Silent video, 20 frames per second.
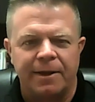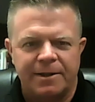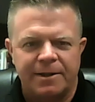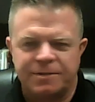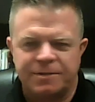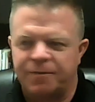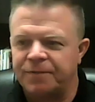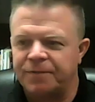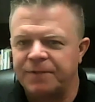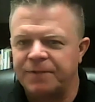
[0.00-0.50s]
It's
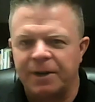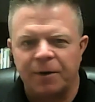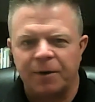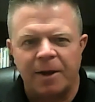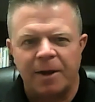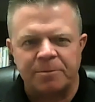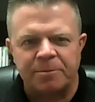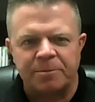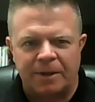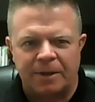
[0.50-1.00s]
15
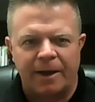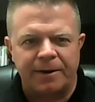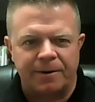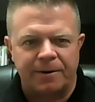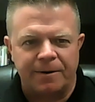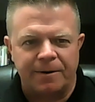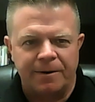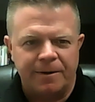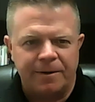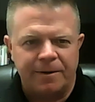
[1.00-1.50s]
grams
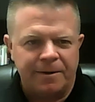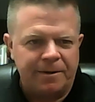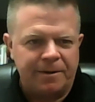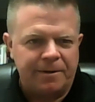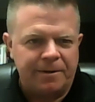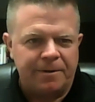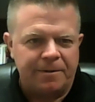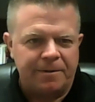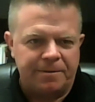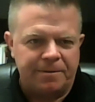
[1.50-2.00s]
lighter
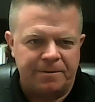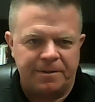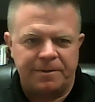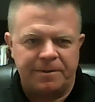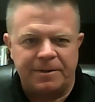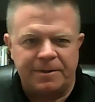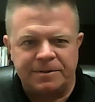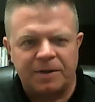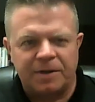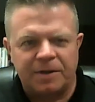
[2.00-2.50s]
than
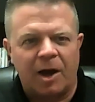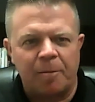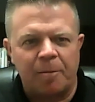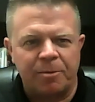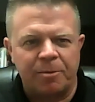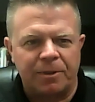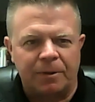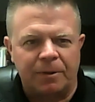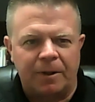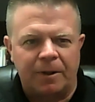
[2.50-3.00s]
the top of
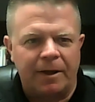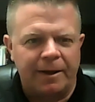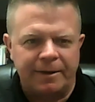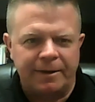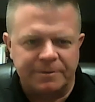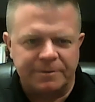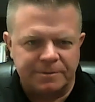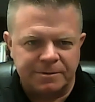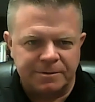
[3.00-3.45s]
the line,